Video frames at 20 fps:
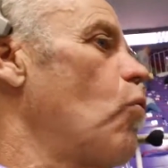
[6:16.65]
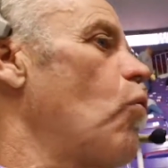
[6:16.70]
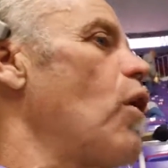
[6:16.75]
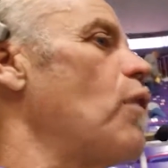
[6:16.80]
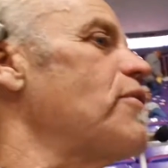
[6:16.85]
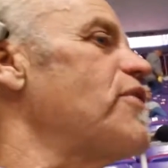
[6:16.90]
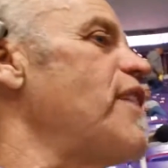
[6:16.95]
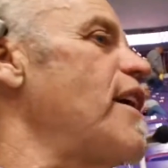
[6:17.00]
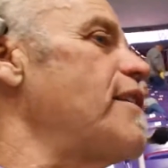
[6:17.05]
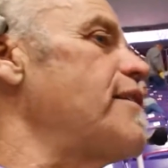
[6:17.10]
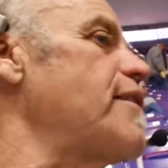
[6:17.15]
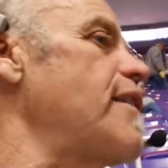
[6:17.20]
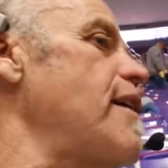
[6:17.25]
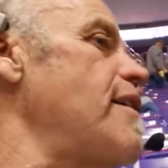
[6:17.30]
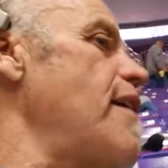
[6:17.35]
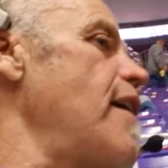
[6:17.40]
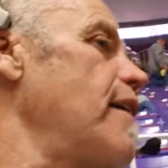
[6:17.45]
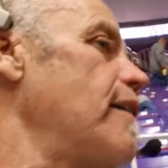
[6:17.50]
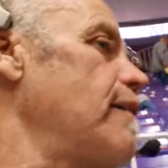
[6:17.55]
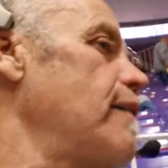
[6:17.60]
What was the
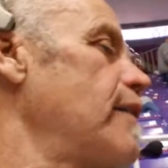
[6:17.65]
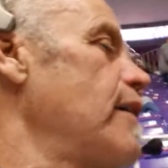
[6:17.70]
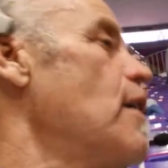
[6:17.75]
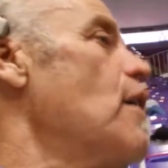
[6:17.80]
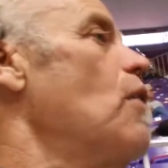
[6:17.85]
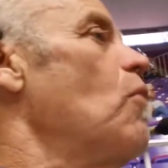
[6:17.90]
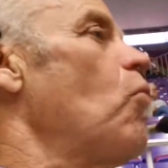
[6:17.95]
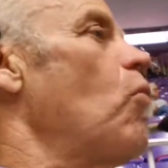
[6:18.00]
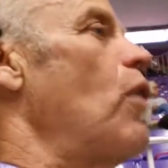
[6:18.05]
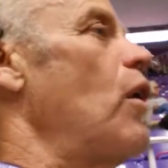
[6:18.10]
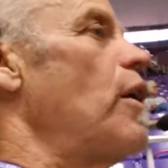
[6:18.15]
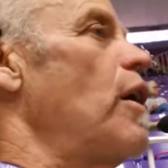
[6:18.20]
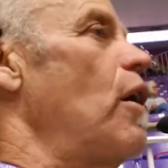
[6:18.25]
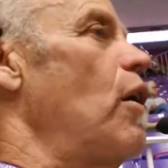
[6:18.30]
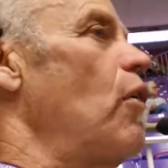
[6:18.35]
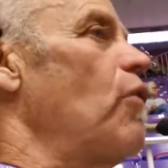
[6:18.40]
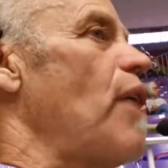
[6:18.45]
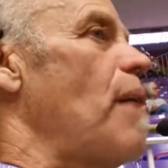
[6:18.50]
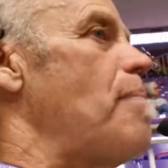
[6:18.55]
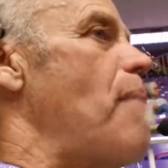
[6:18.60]
NCAA then? Well, you
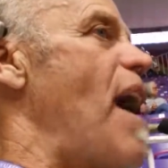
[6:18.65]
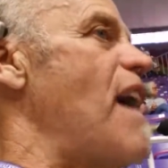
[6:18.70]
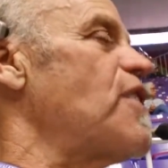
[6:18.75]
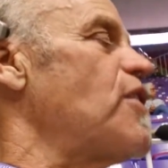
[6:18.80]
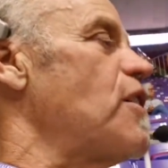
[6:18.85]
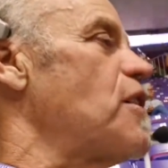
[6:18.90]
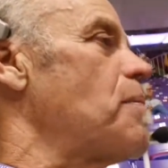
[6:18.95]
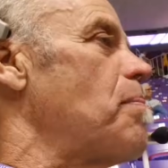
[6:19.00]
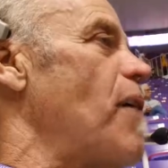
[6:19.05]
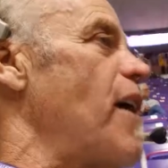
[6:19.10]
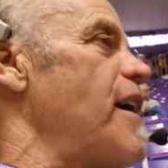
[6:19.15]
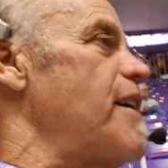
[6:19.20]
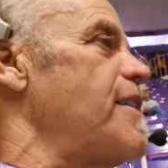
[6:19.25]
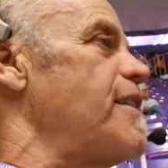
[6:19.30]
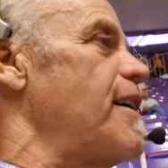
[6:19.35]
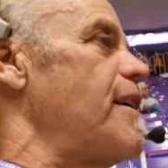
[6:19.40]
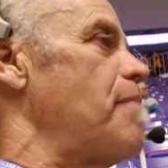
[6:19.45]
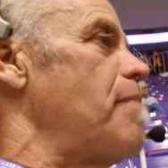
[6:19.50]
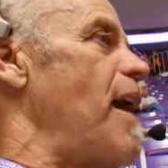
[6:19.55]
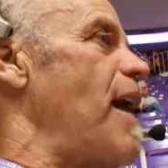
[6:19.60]
know, they bashed his
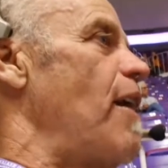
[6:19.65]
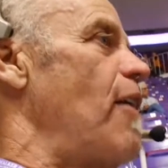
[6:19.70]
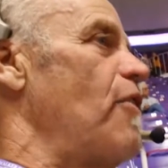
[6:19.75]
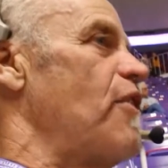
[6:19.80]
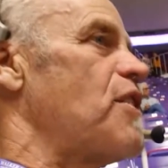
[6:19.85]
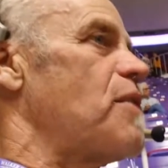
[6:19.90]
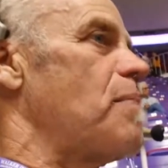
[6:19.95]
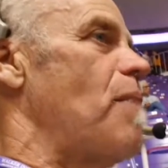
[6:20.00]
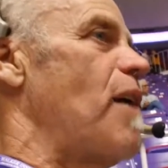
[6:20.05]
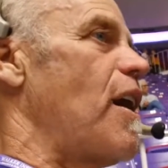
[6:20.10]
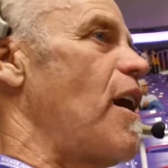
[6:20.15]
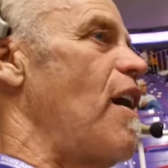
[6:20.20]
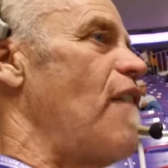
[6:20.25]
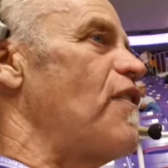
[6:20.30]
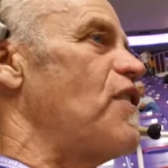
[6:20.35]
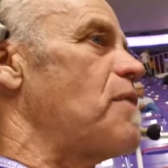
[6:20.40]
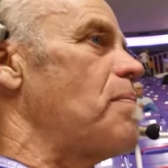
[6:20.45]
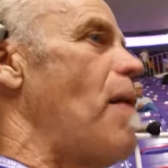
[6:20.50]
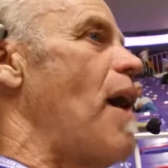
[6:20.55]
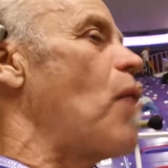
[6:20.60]
brains in, made all this money off
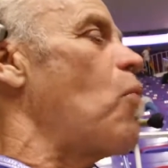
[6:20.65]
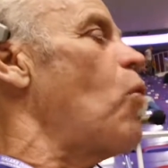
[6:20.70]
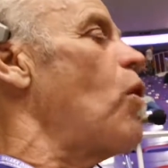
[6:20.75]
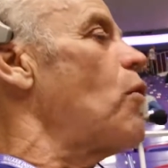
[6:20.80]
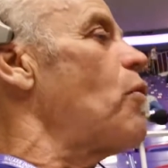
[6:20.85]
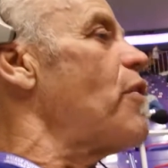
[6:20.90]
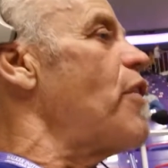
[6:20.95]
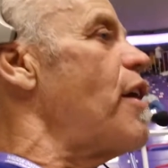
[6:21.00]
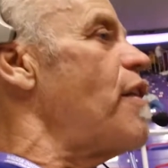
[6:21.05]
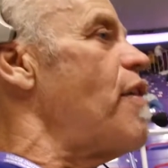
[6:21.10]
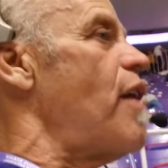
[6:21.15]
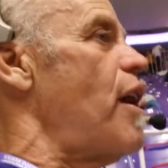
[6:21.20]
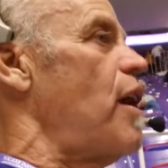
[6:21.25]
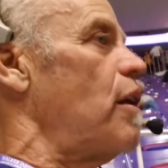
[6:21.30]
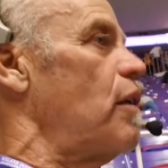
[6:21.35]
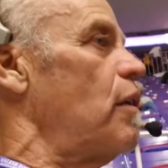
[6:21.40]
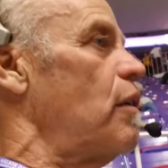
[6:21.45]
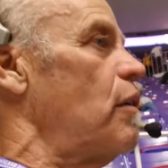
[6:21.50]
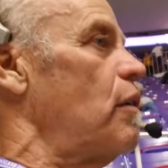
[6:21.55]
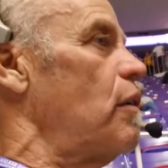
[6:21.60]
his back. Where were they then?
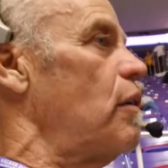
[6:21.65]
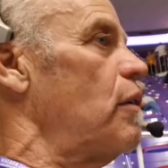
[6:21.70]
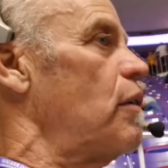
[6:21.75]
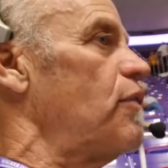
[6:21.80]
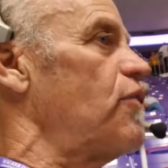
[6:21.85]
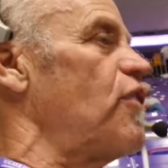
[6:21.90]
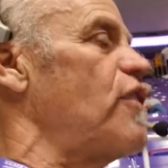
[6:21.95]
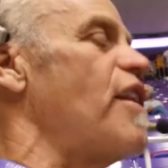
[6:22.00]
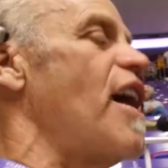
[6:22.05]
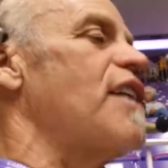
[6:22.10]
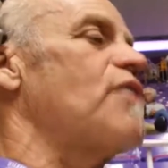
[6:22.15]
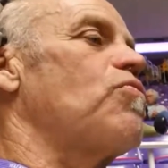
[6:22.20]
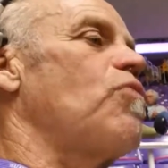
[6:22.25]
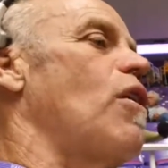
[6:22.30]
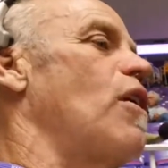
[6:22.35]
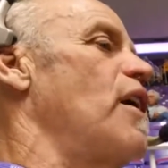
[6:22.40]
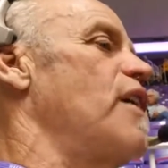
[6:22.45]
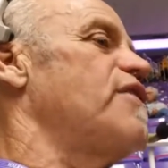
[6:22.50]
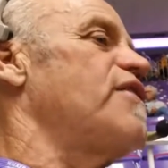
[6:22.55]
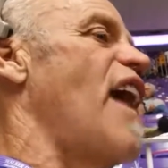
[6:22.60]
See, that's
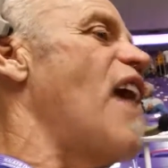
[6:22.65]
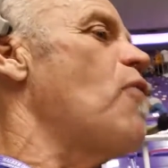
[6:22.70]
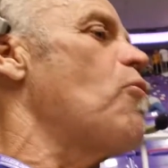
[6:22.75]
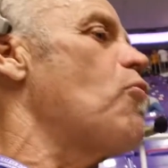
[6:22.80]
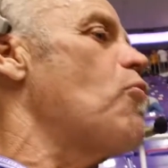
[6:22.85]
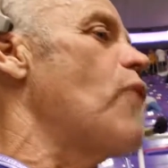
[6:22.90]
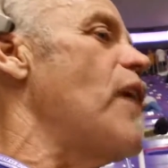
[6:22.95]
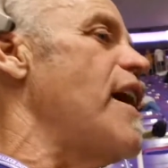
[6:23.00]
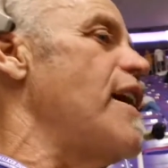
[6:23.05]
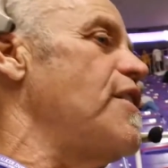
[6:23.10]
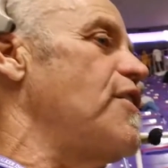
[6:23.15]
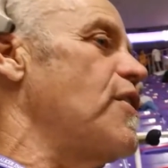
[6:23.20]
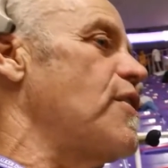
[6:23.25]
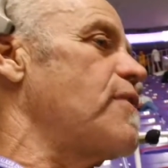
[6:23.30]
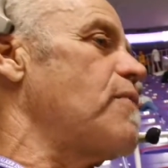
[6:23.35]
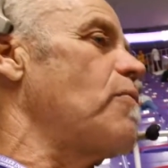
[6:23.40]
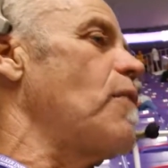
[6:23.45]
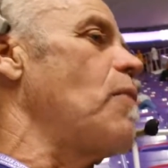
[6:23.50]
what, it's outrageous.